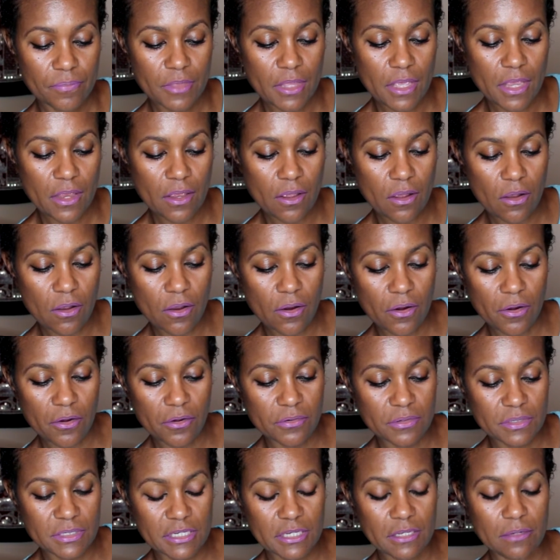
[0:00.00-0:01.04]
they
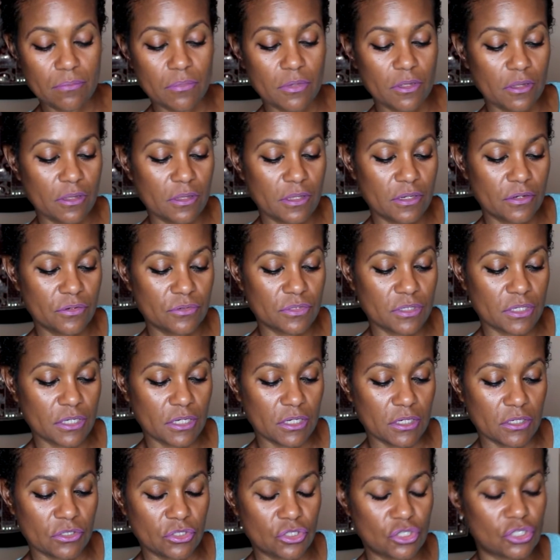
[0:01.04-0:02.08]
are 10 milliliters
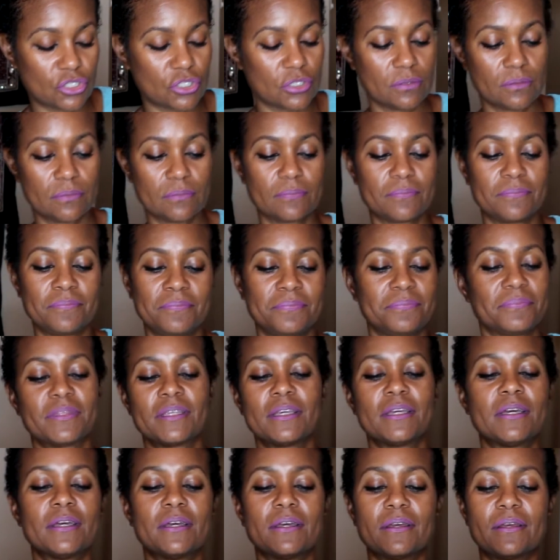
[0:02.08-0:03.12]
each,
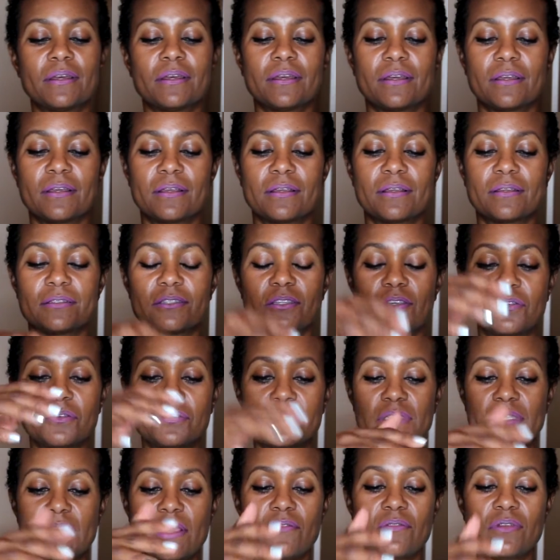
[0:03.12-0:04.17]
so
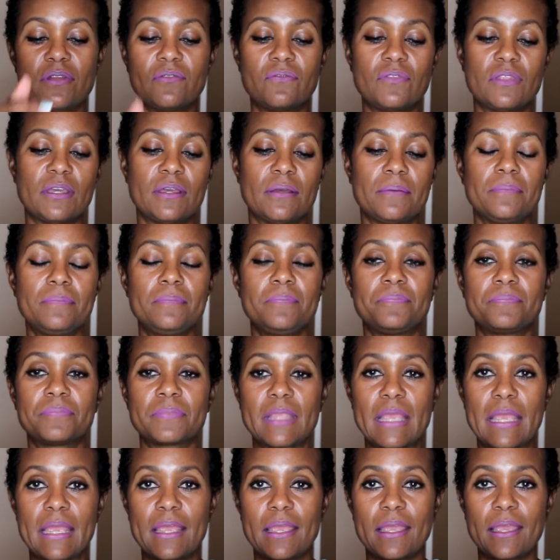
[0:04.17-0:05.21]
there's 7 of them,
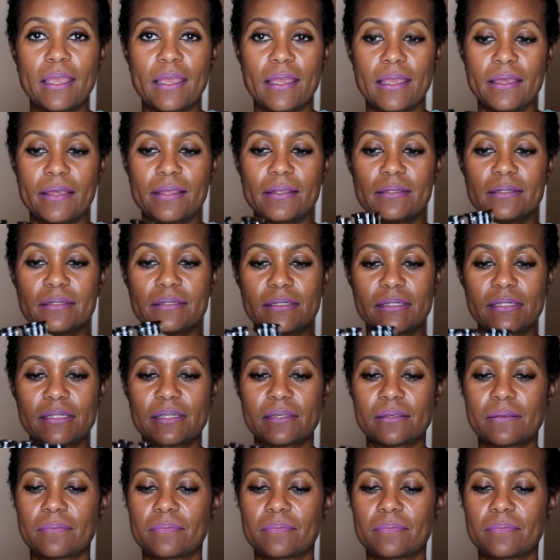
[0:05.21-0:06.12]
and